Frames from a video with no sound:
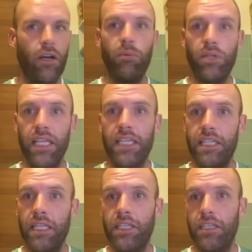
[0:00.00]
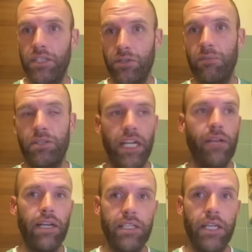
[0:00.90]
I'll put links in the description
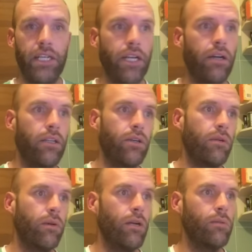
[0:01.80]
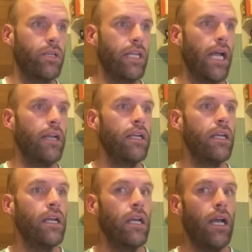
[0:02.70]
anyway, so you can go and look at what I'm looking at.
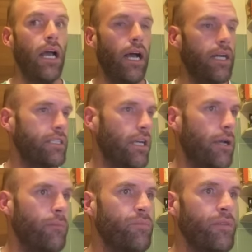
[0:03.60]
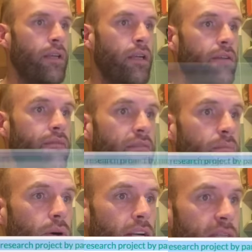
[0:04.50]
Uh, so,
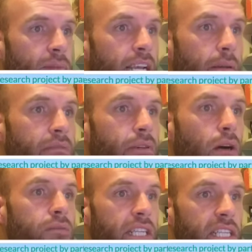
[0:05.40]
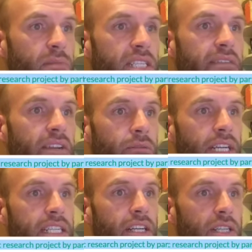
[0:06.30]
fifth point is become involved in a specific
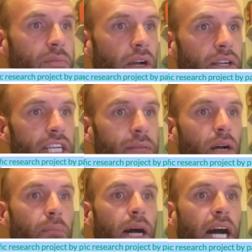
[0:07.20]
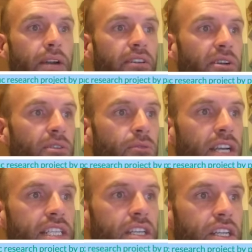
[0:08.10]
research project by partnering with
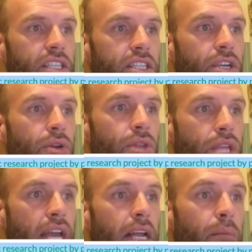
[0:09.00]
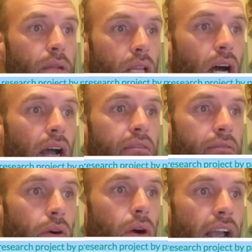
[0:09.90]
researchers who then apply
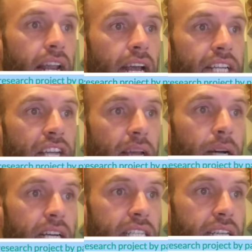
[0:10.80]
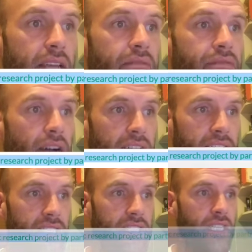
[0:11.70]
for NHMRC
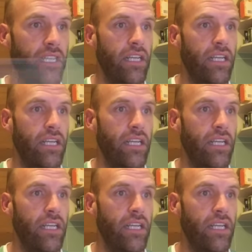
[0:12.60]
funds.